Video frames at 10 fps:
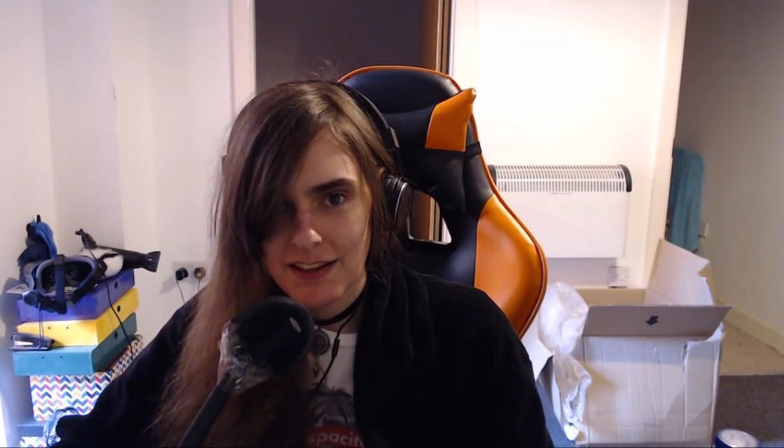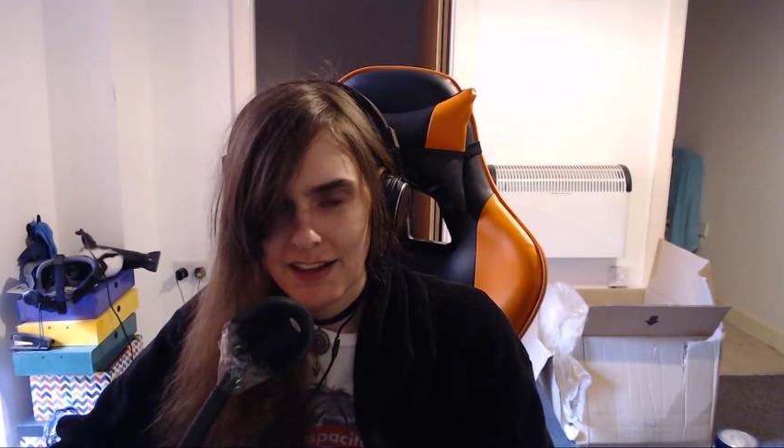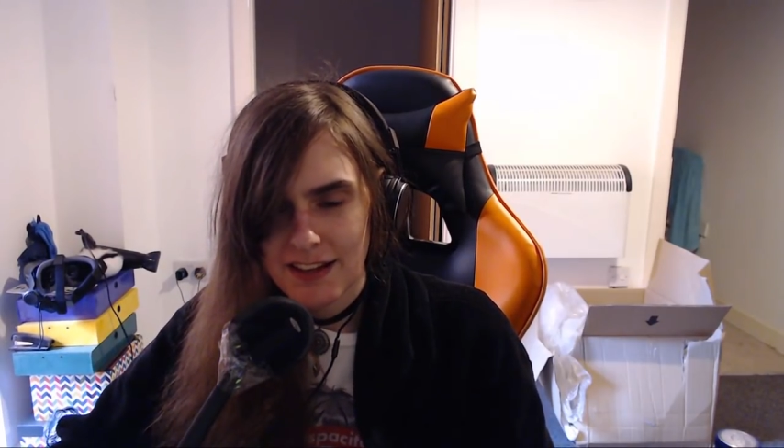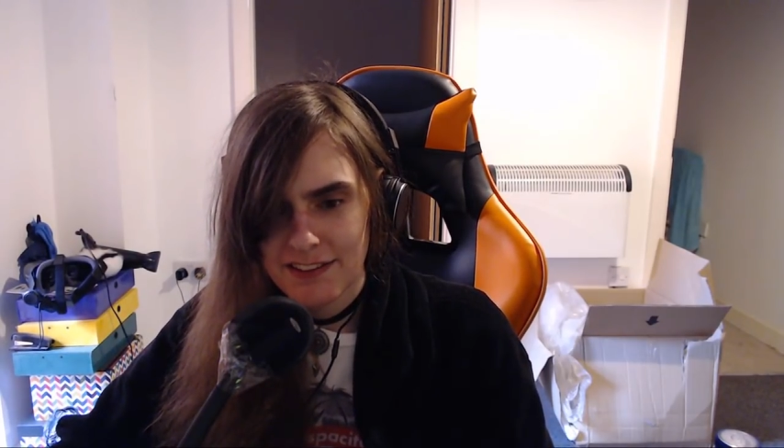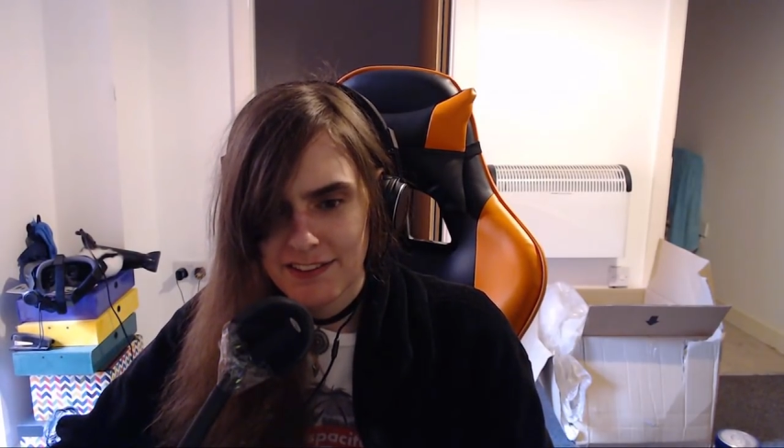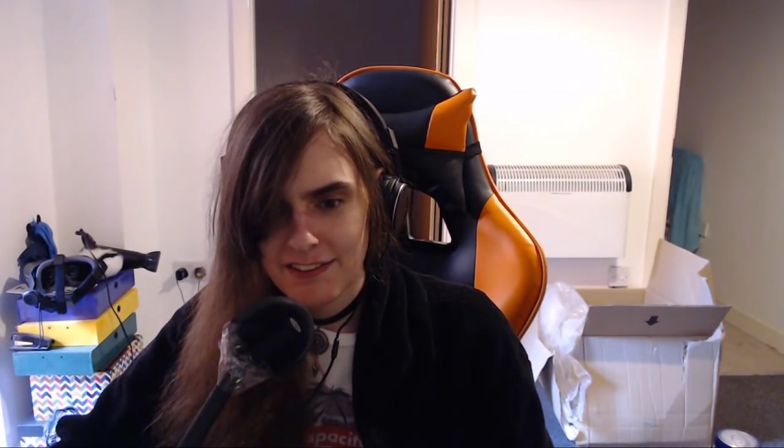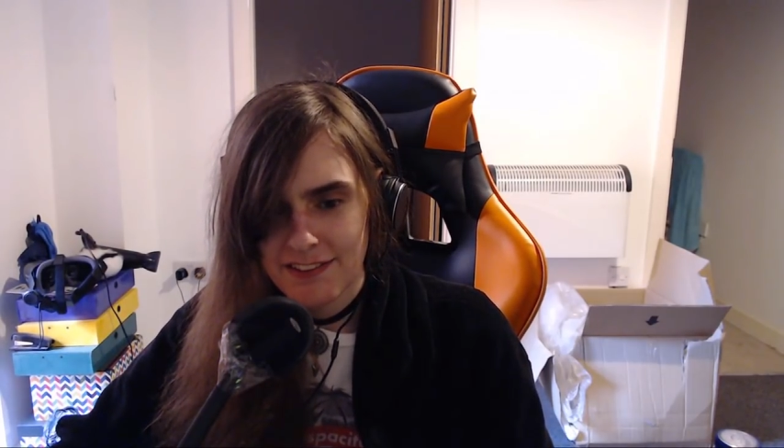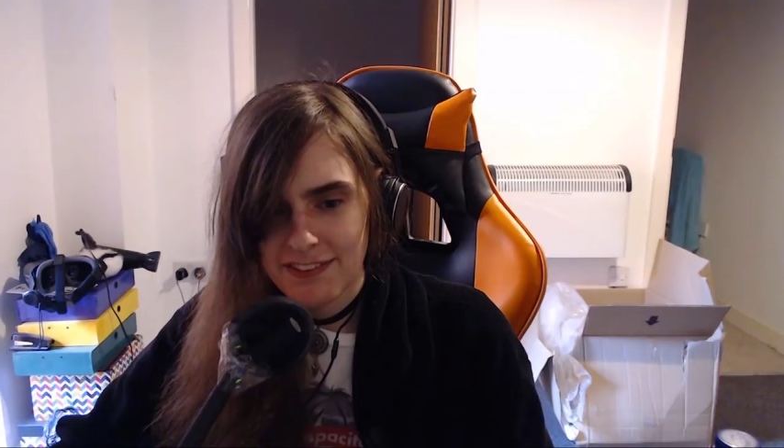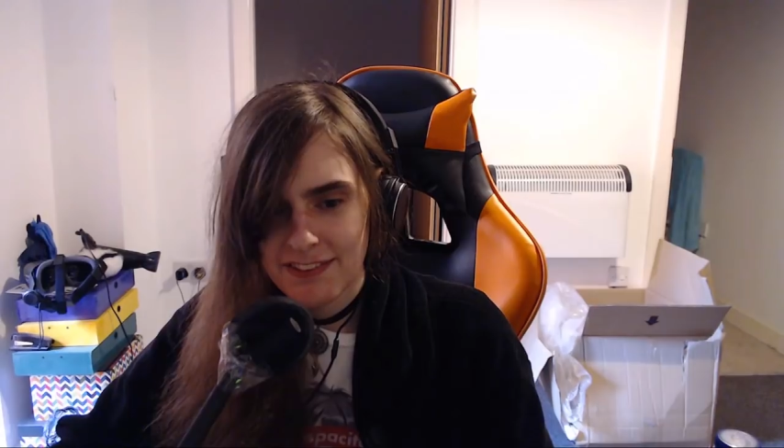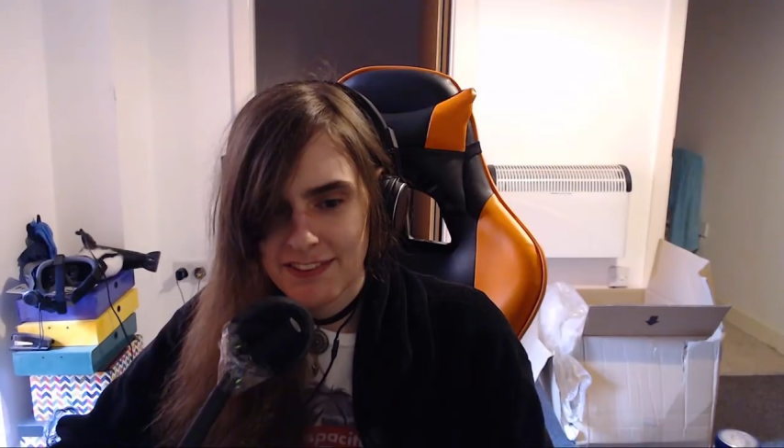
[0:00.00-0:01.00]
And
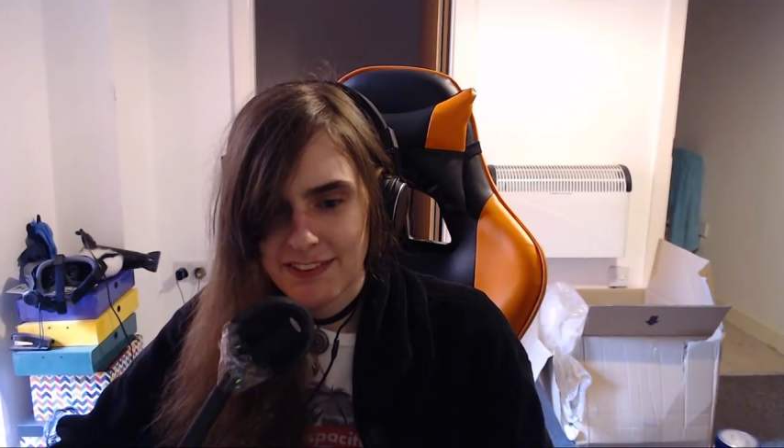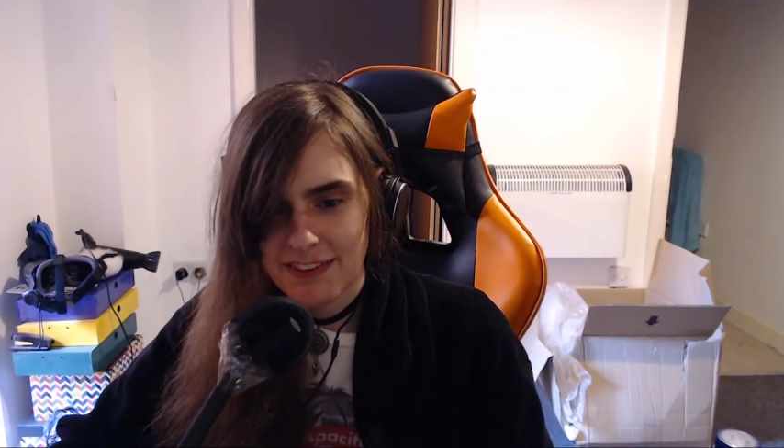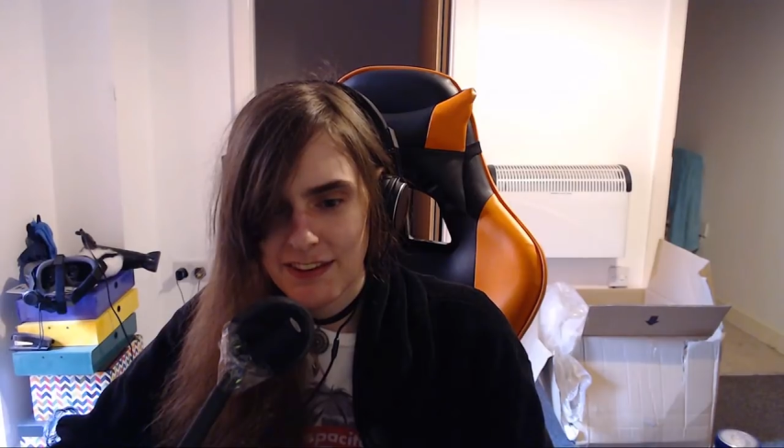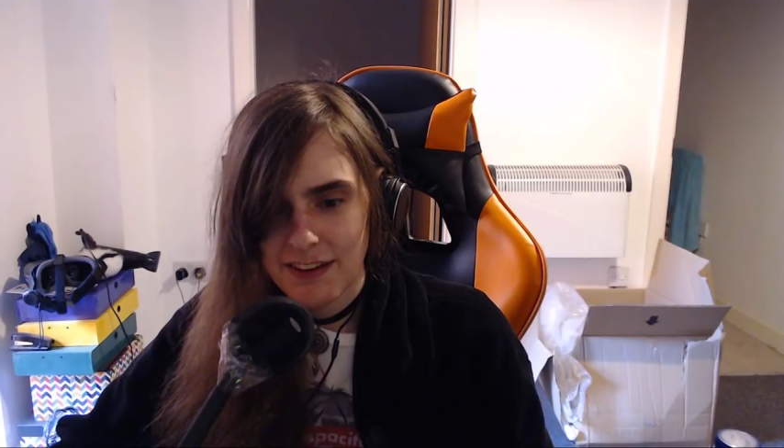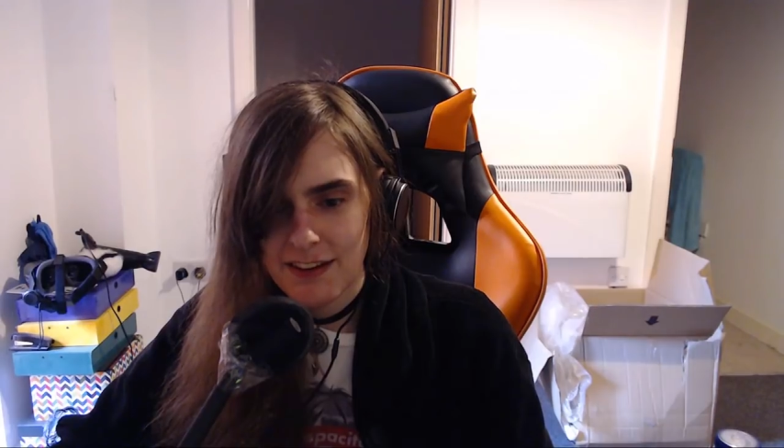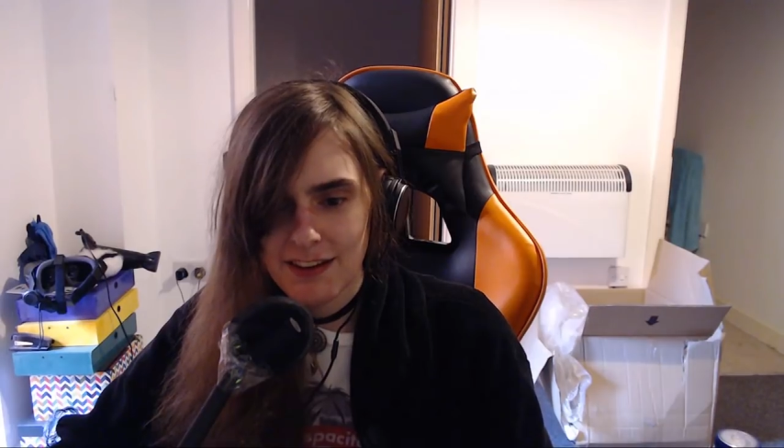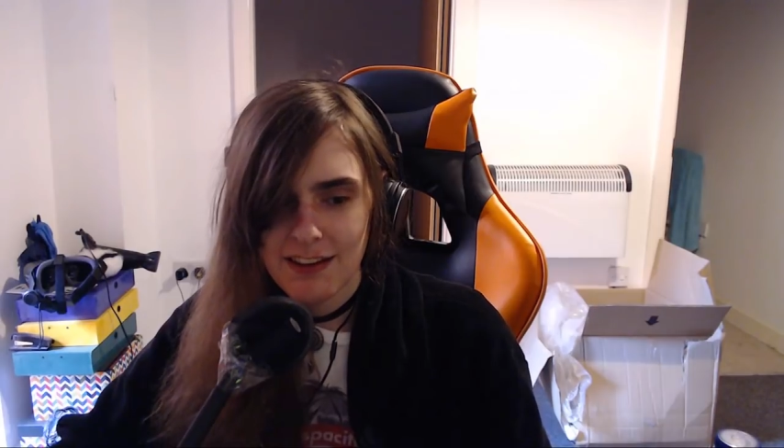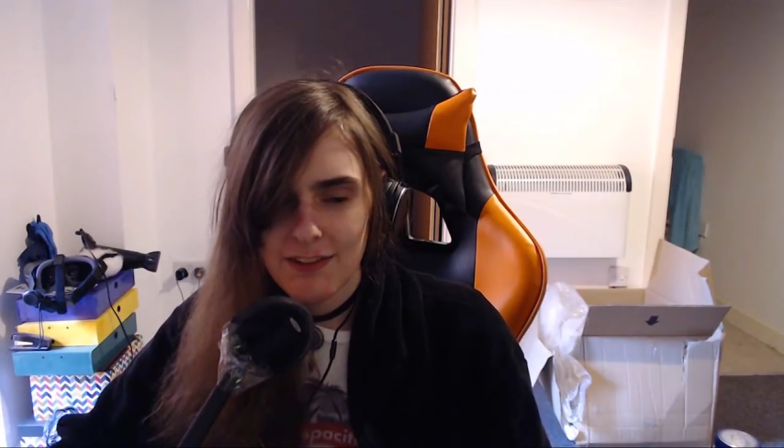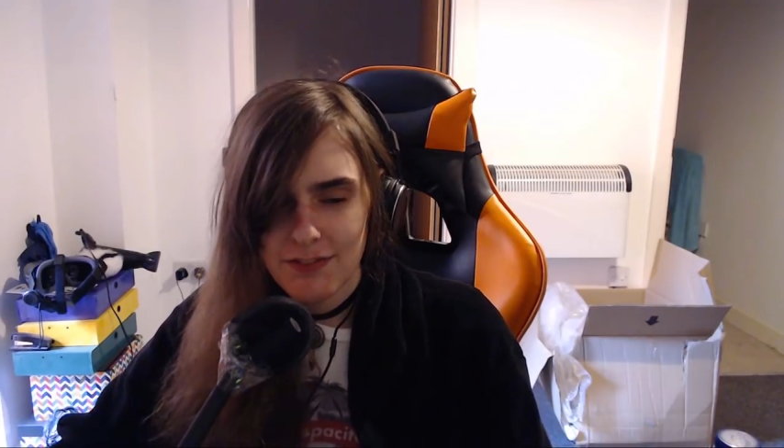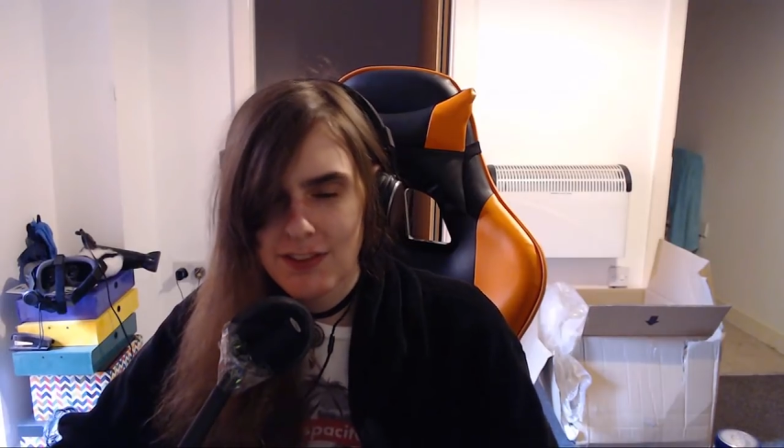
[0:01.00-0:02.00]

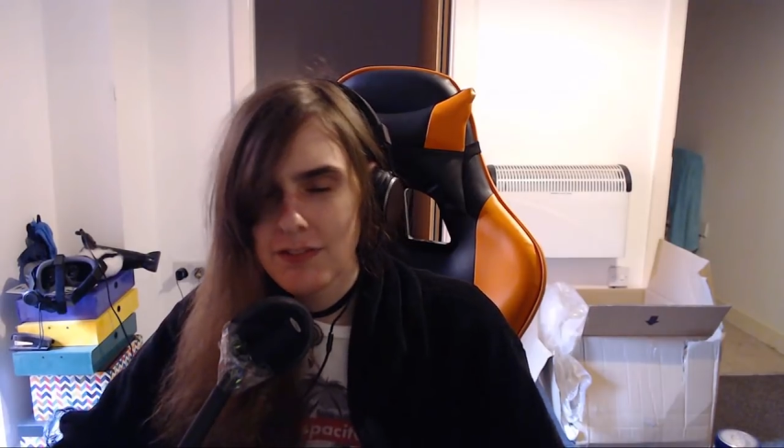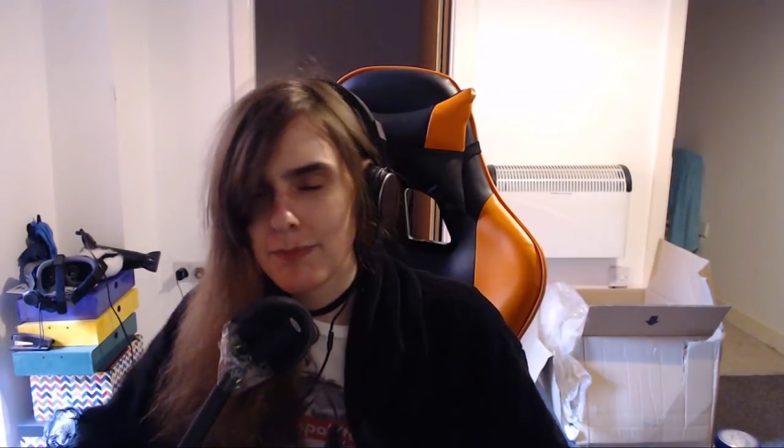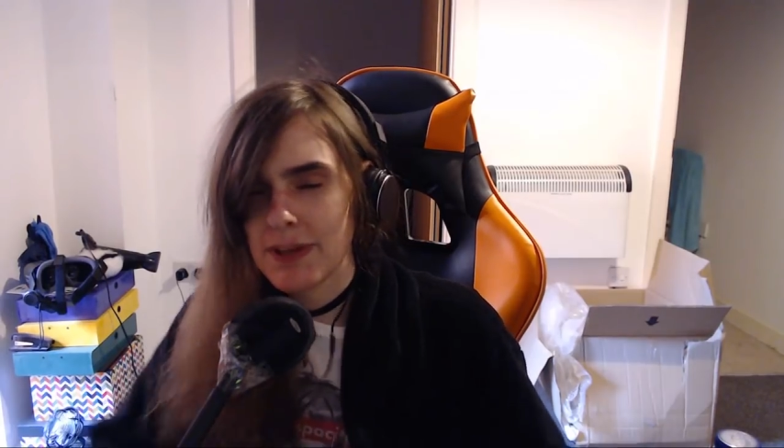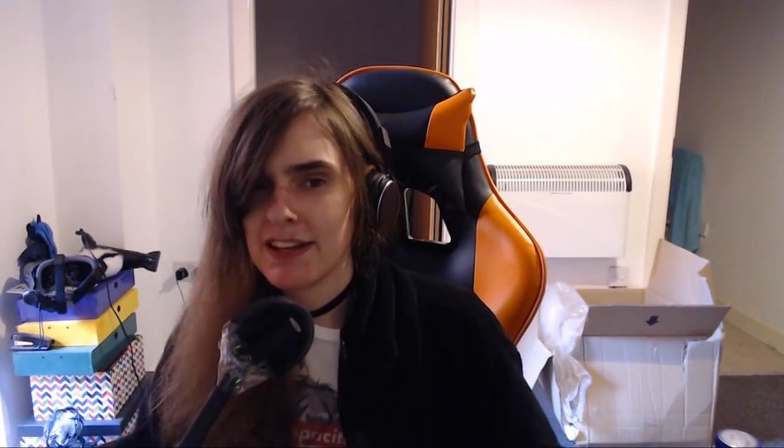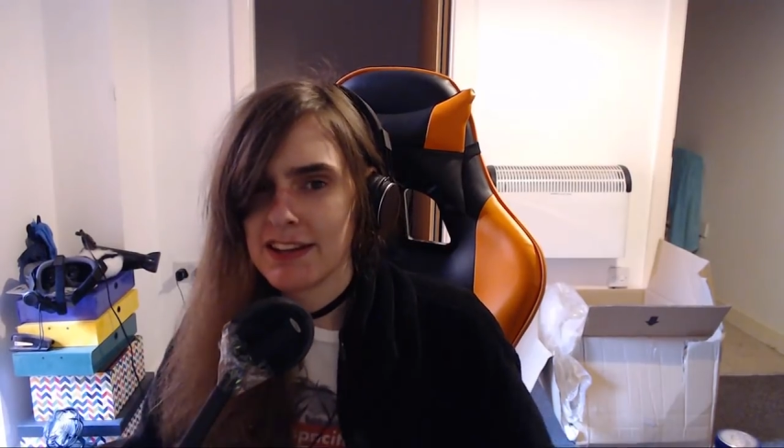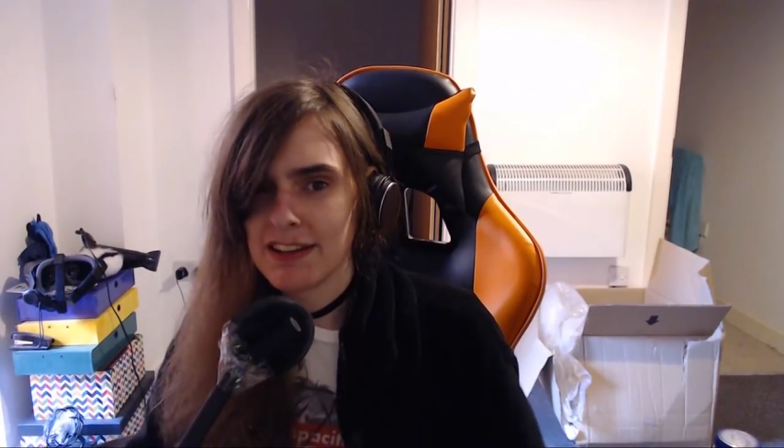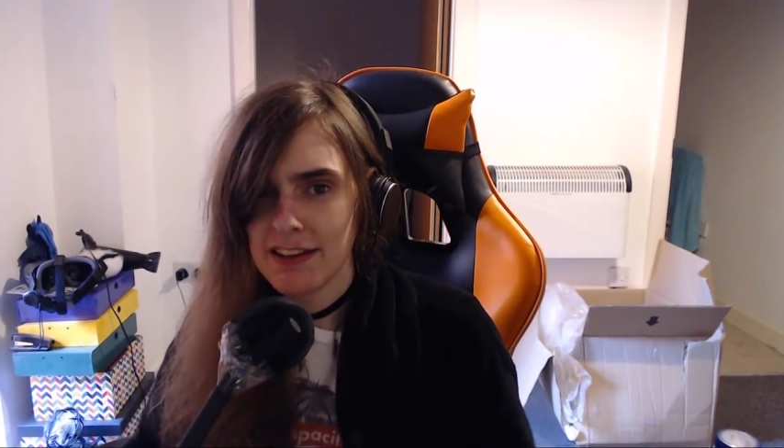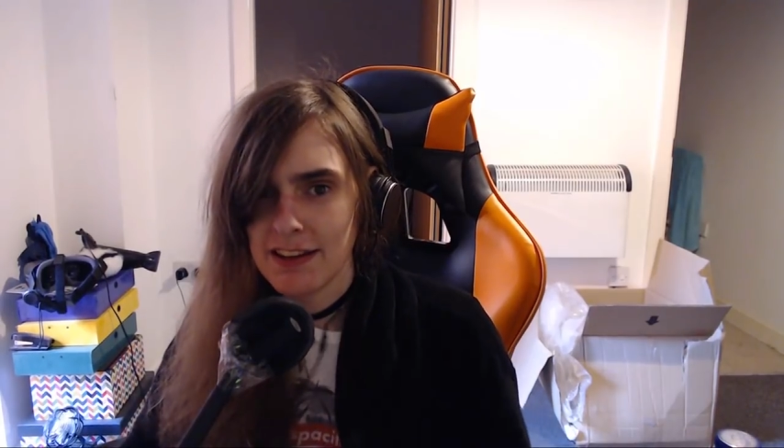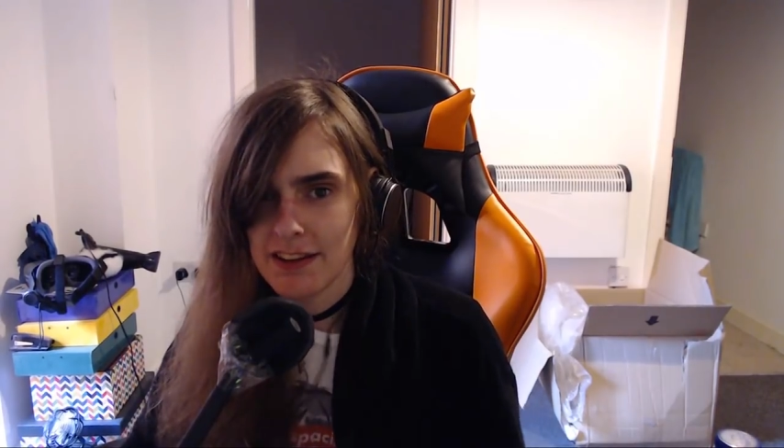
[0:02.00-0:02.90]
if you've been